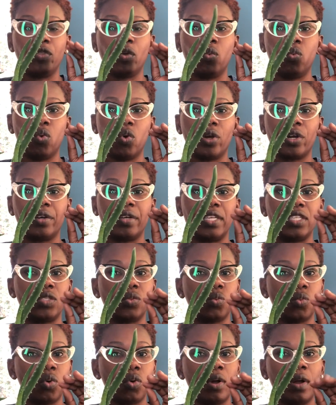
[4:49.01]
the water
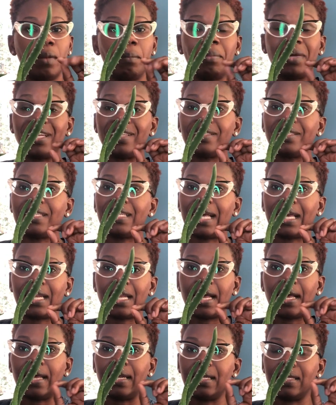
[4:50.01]
is warm, but it's not
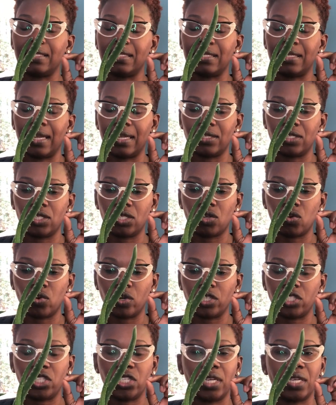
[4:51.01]
hot, it's not
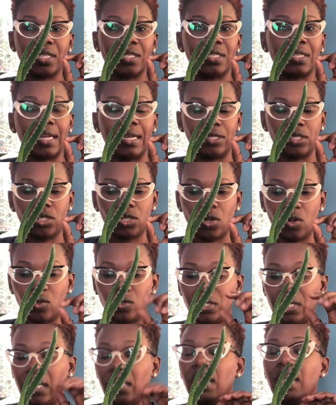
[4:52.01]
scorching, it's not
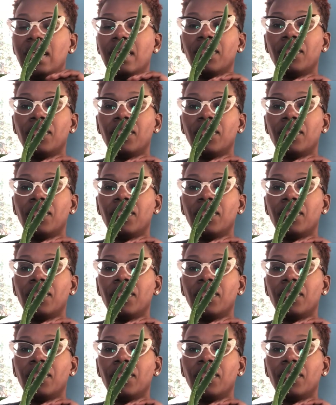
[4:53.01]
scalding.